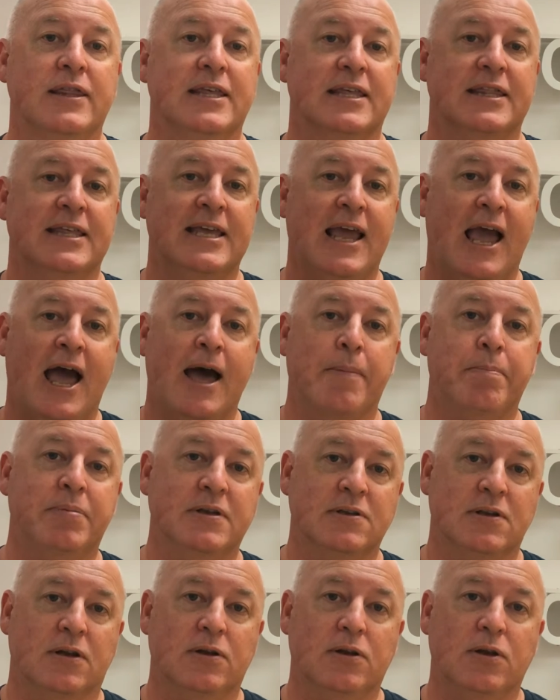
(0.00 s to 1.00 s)
that the app
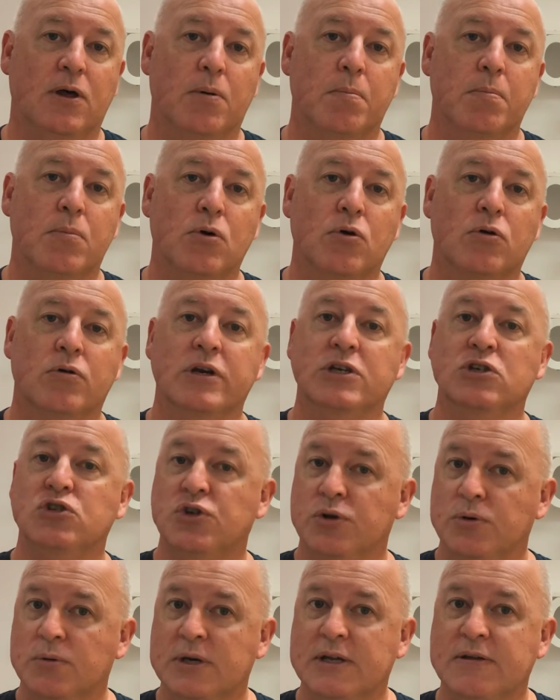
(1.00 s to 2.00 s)
is a lot more
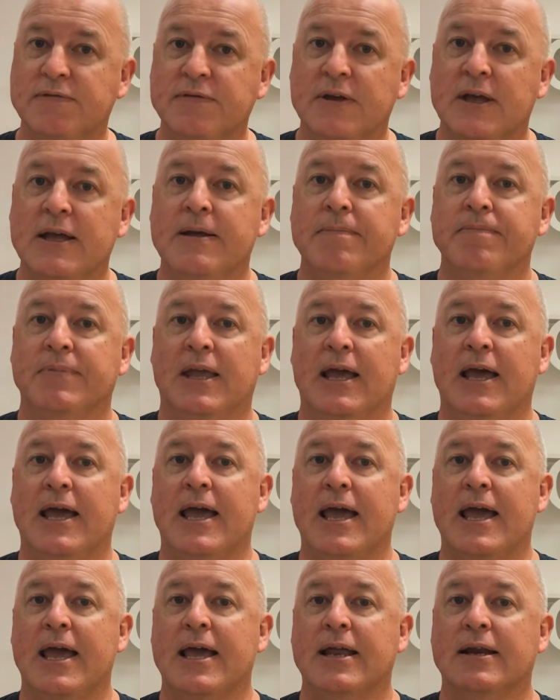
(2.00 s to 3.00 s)
intuitive
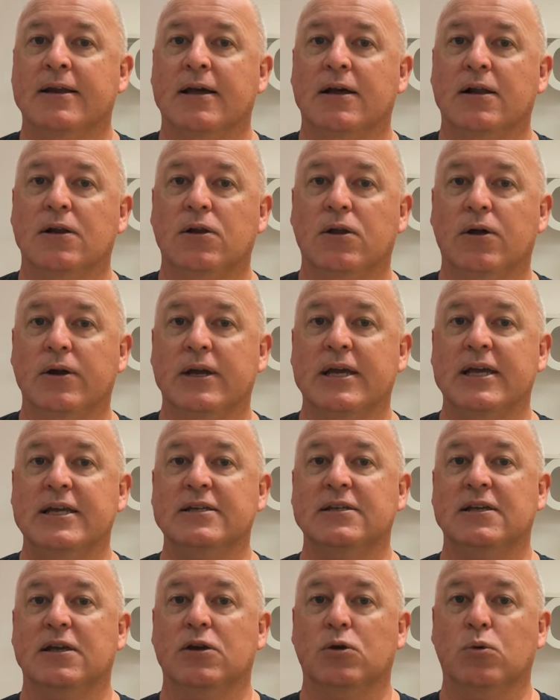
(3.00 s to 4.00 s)
and a lot
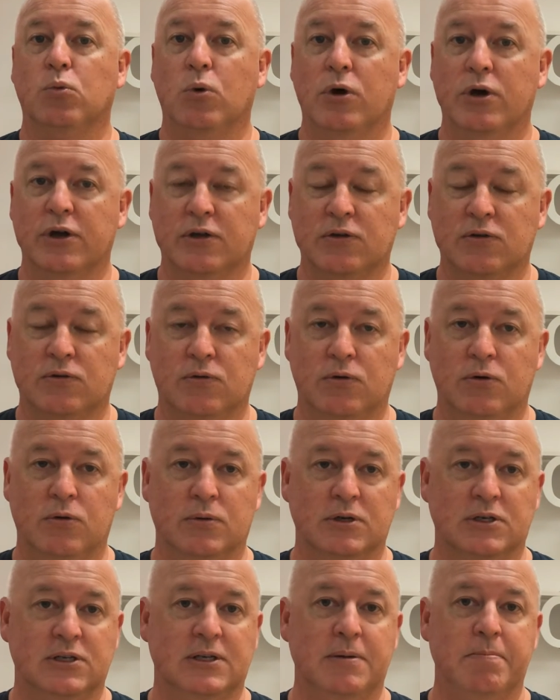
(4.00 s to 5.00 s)
easier to work through.
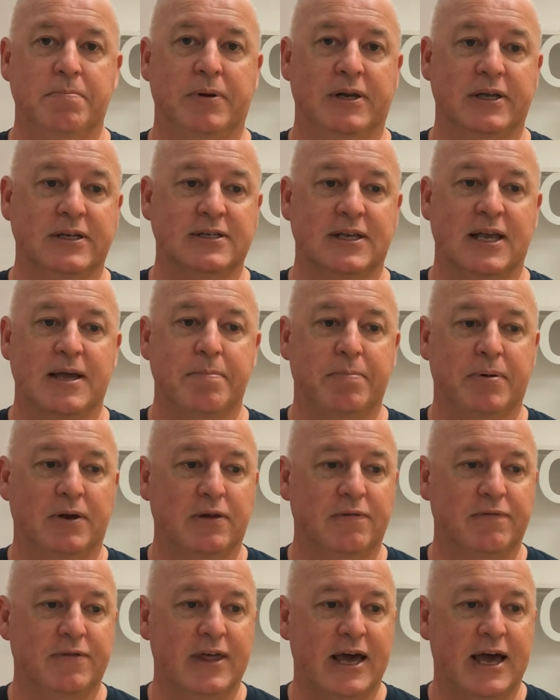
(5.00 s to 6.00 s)
A simple example
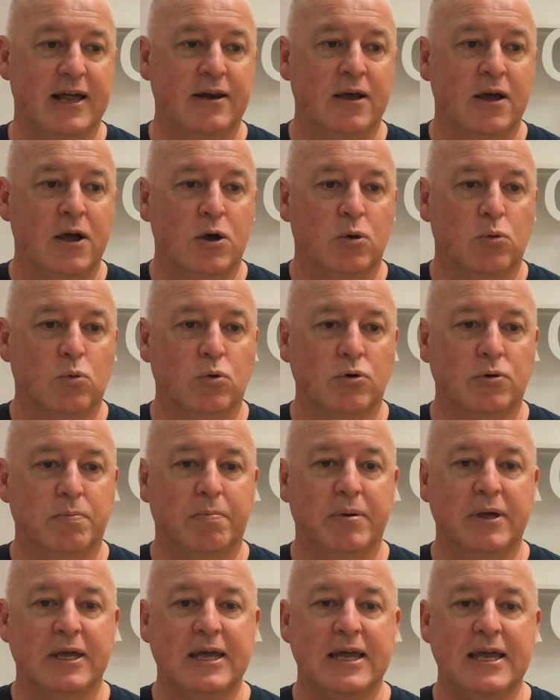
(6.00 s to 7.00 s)
of that would
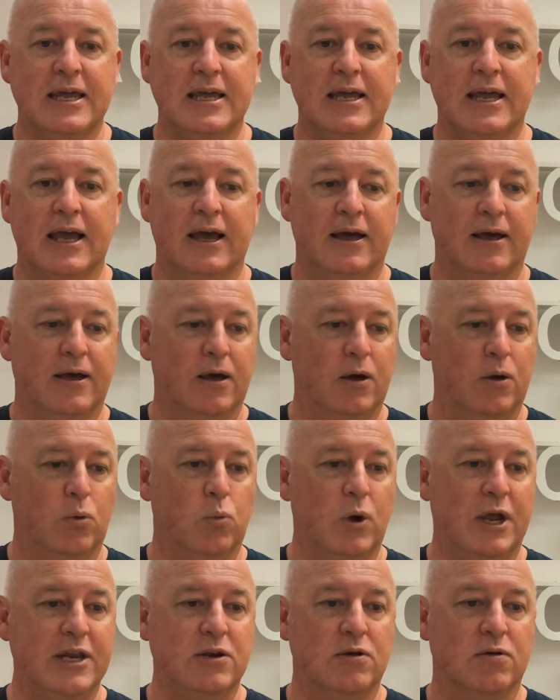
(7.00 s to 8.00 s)
be
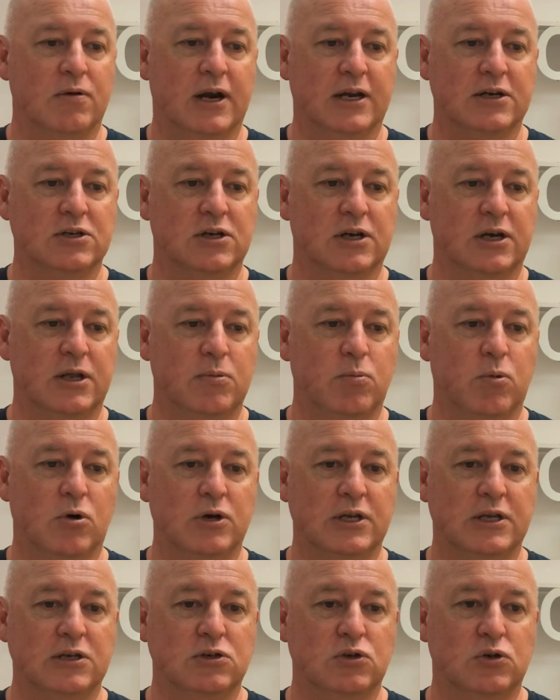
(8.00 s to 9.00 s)
when you're actually
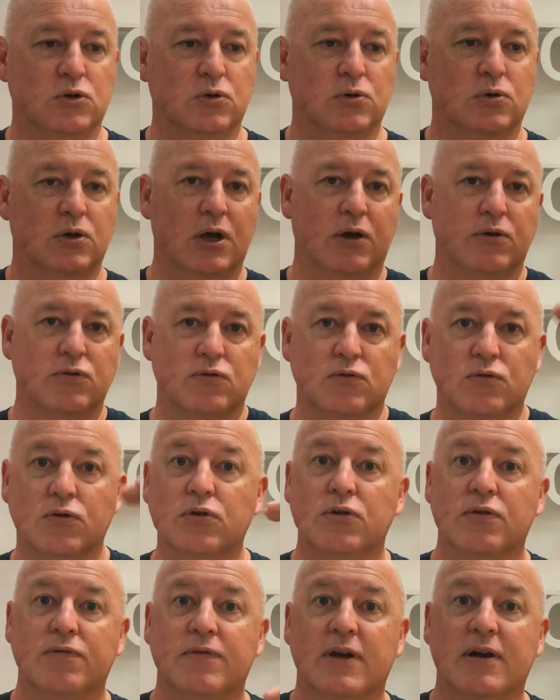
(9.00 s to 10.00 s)
wanting to go
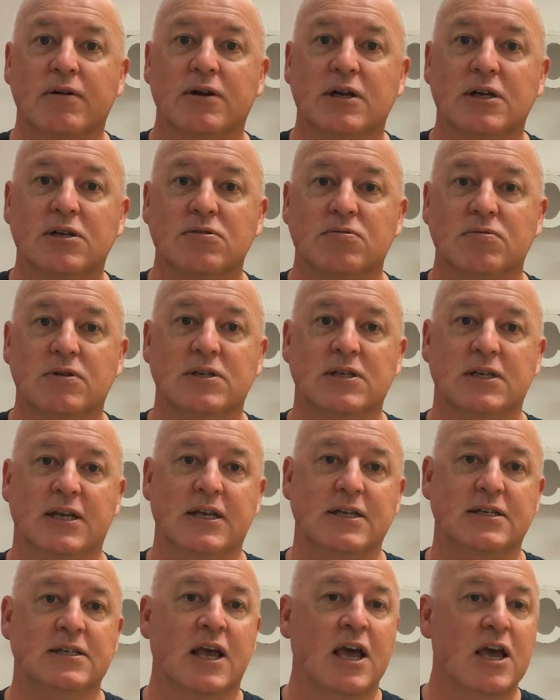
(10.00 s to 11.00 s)
through the various
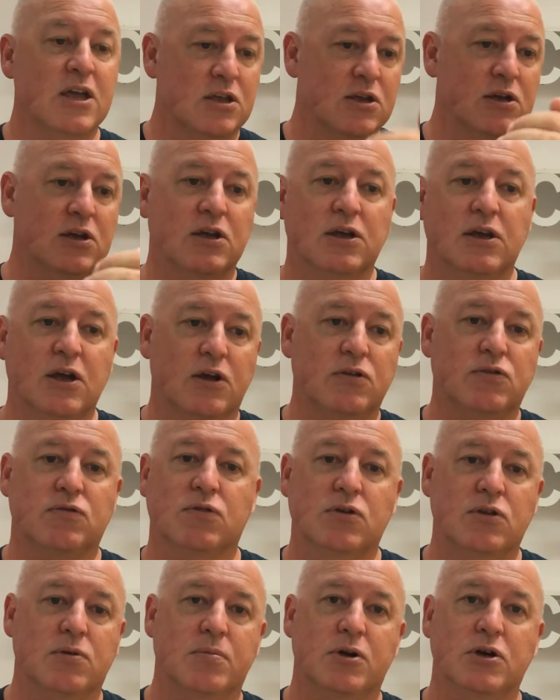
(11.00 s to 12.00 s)
receipts, you can go
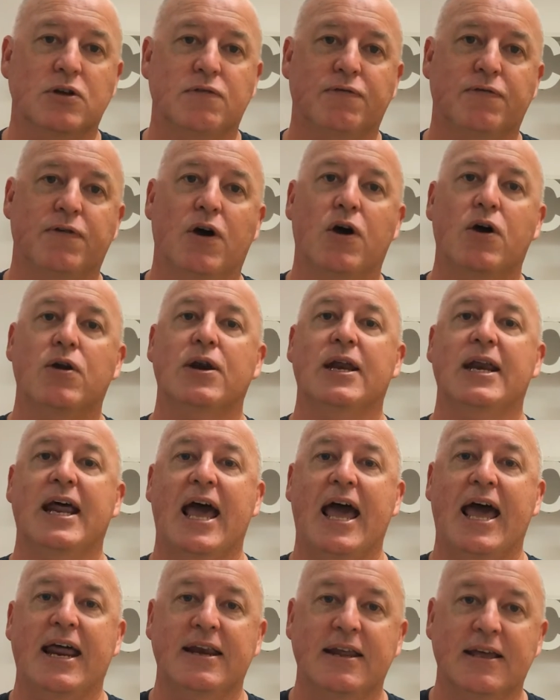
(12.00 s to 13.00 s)
through them on your phone and
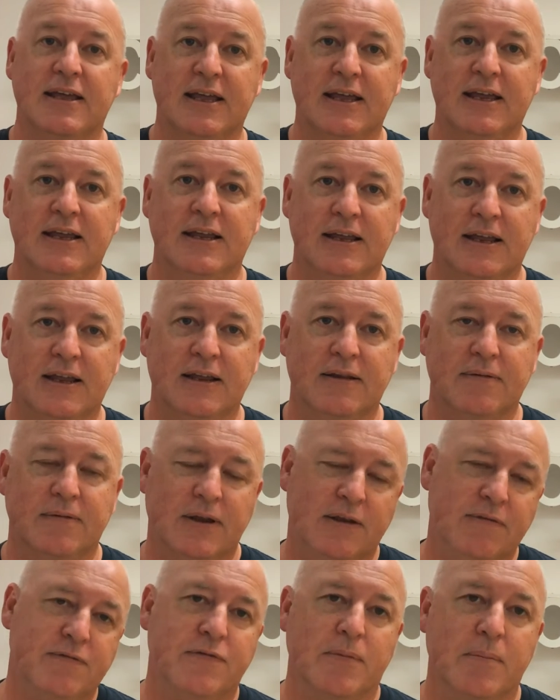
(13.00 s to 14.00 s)
add
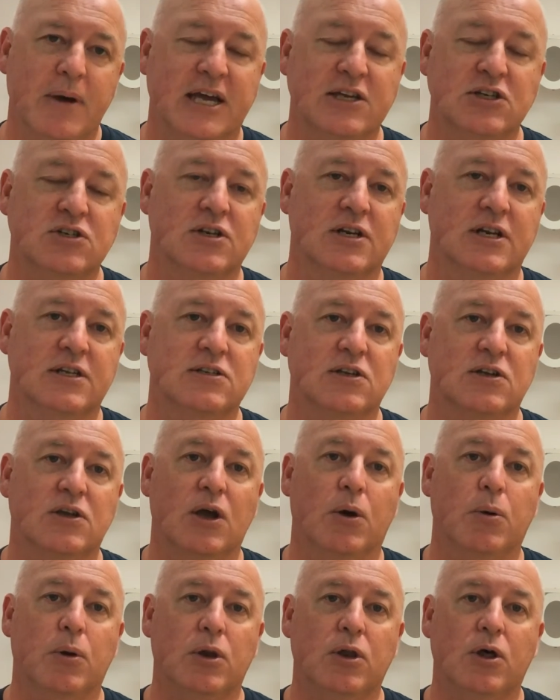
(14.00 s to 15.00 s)
information as you
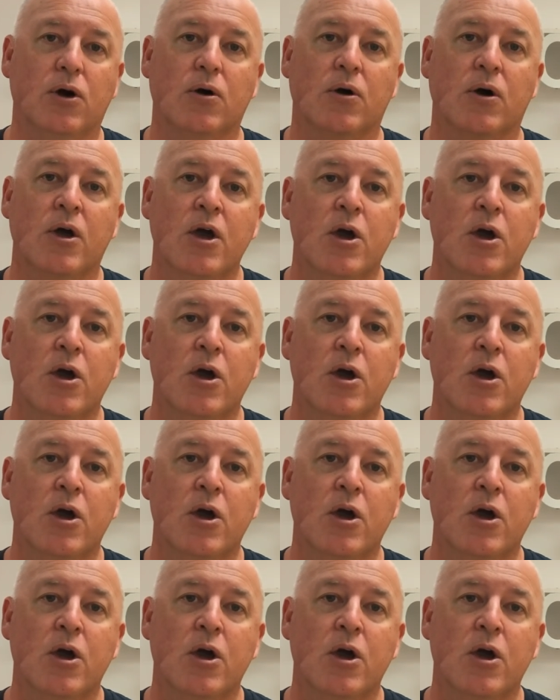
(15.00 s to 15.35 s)
go along.